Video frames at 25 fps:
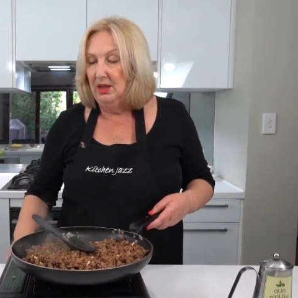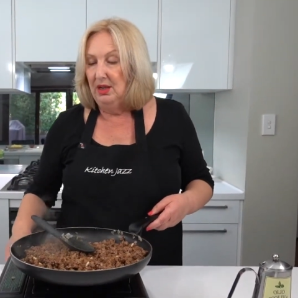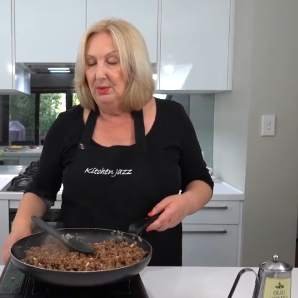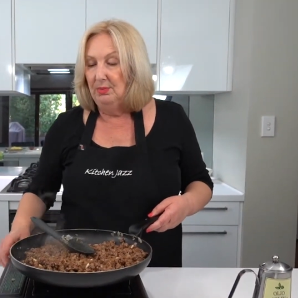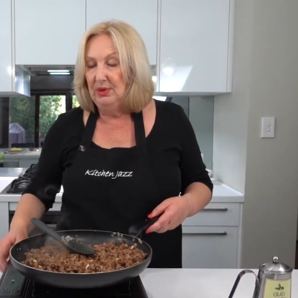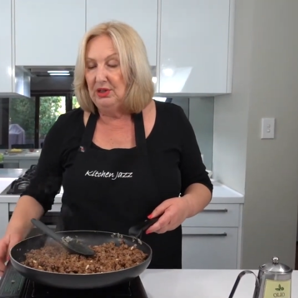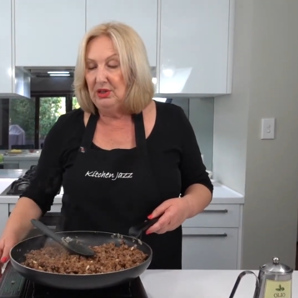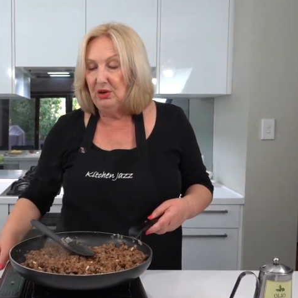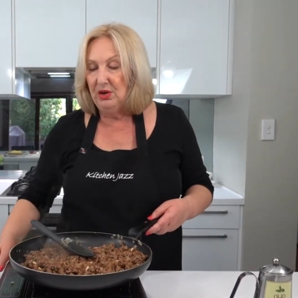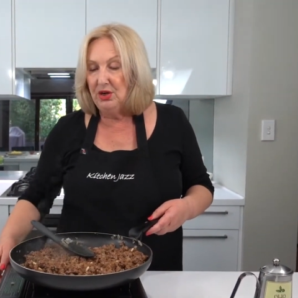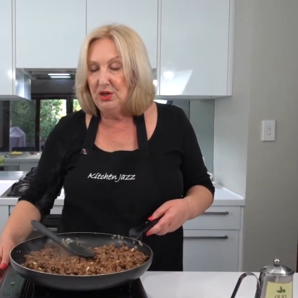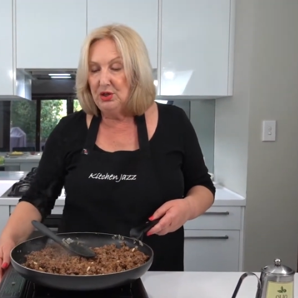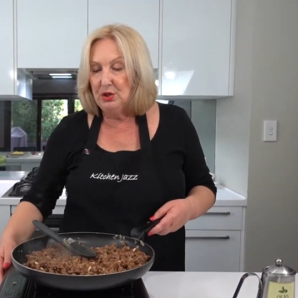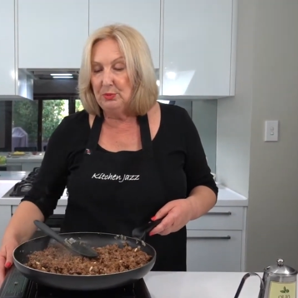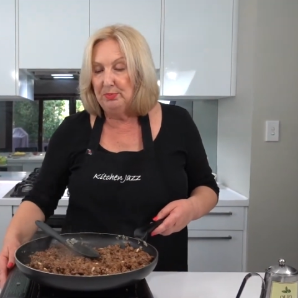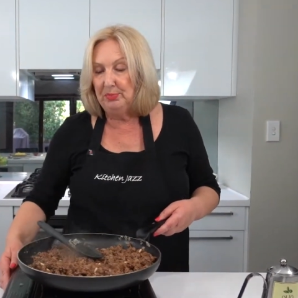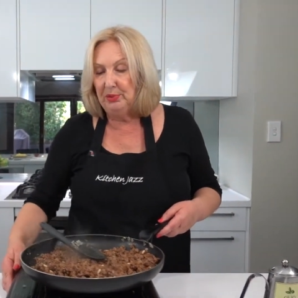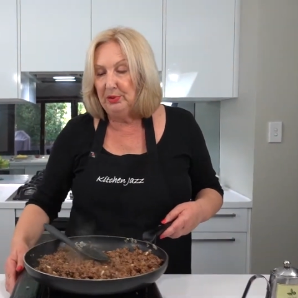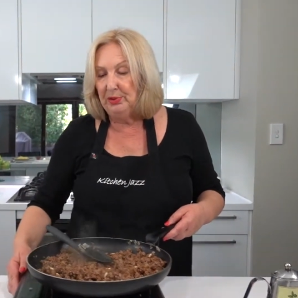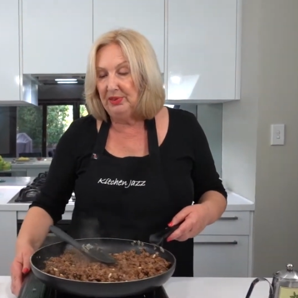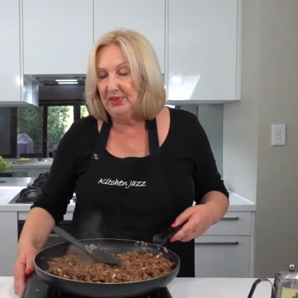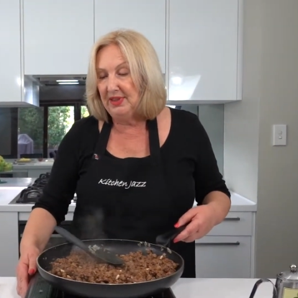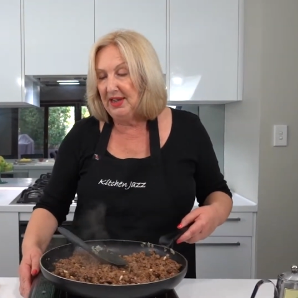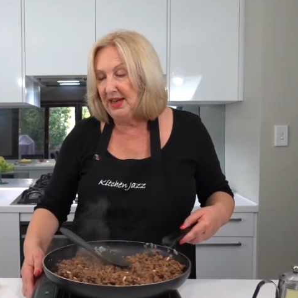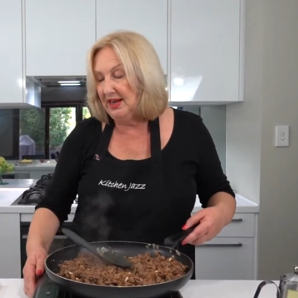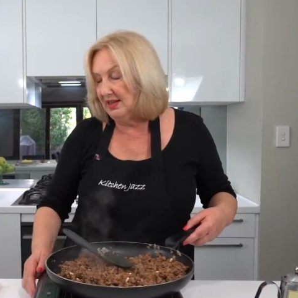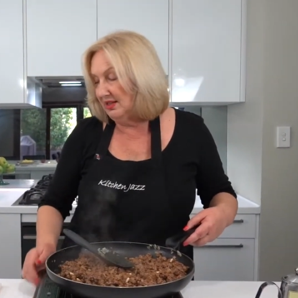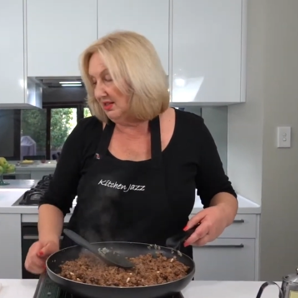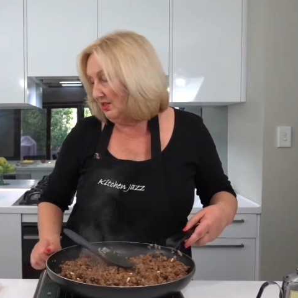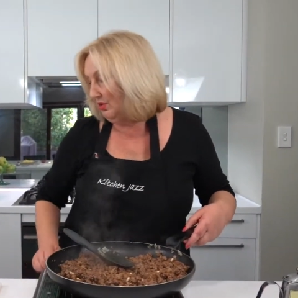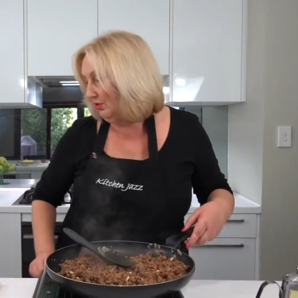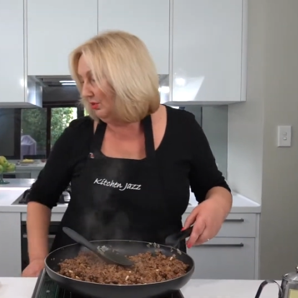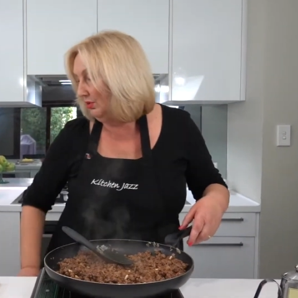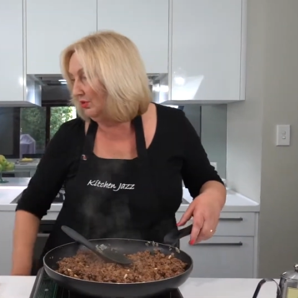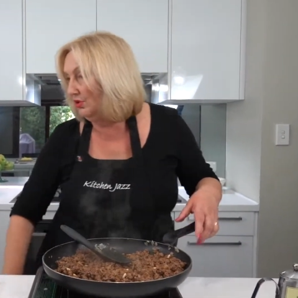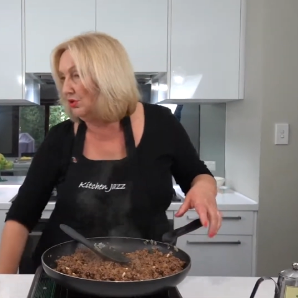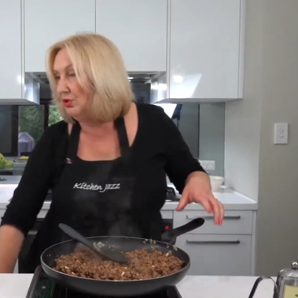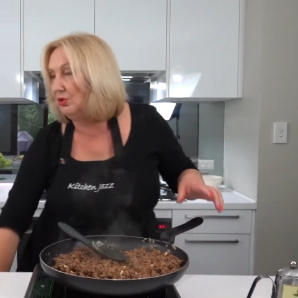We're going to put that
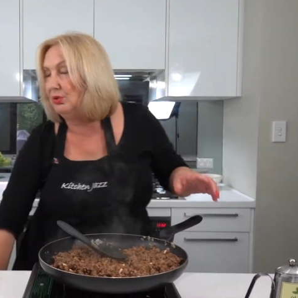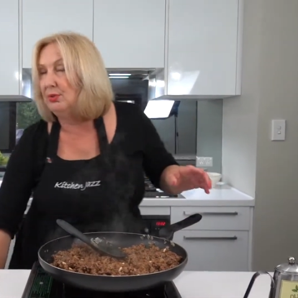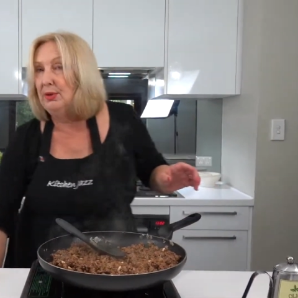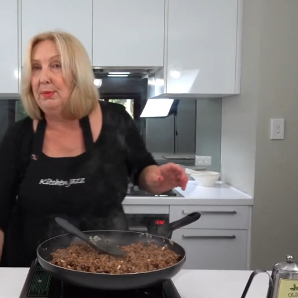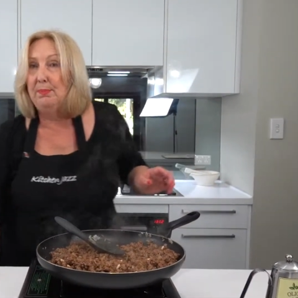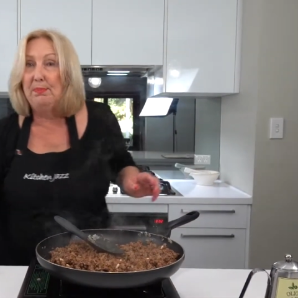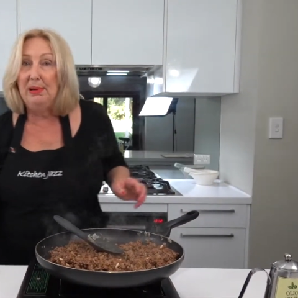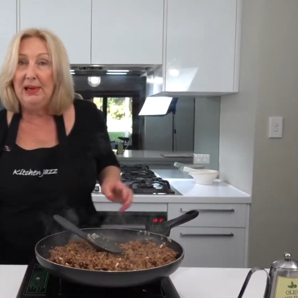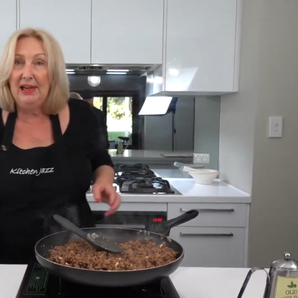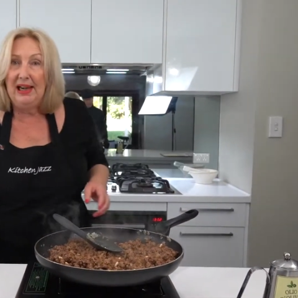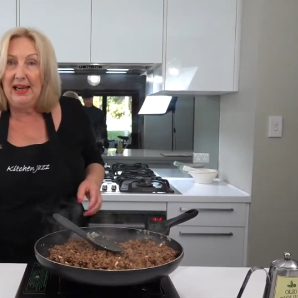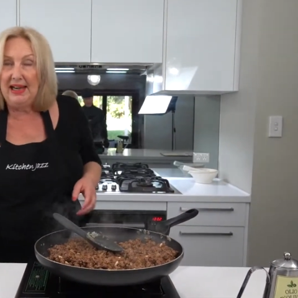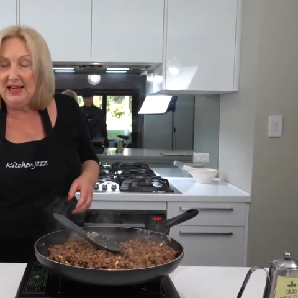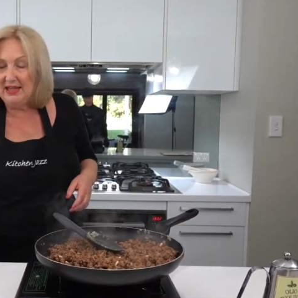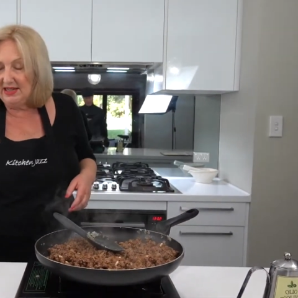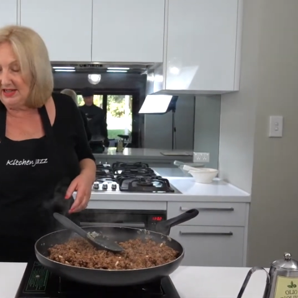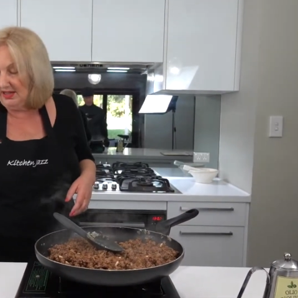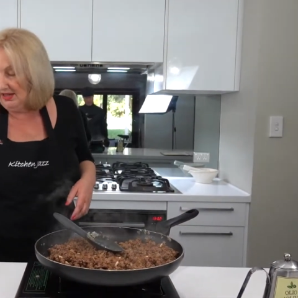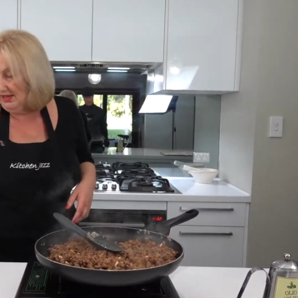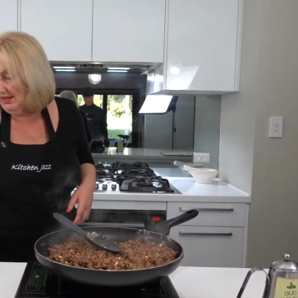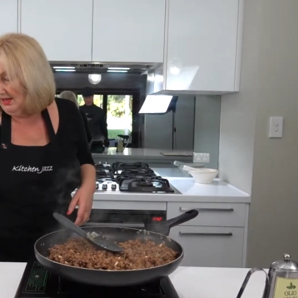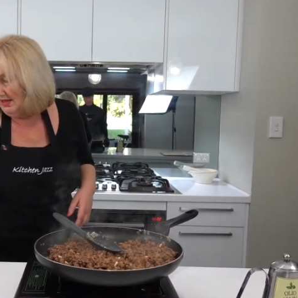onto a plate,